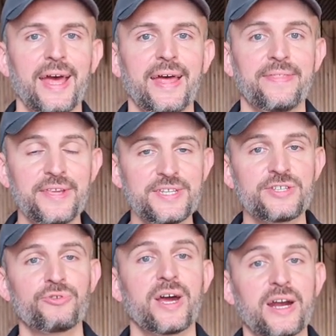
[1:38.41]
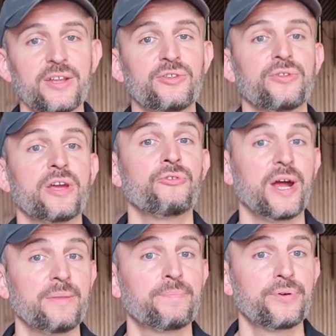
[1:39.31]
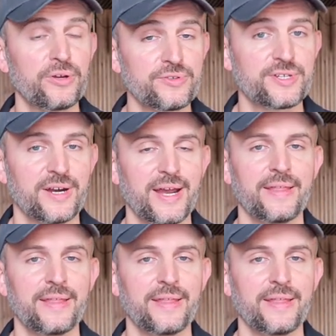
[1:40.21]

and this is regarding to the great producer,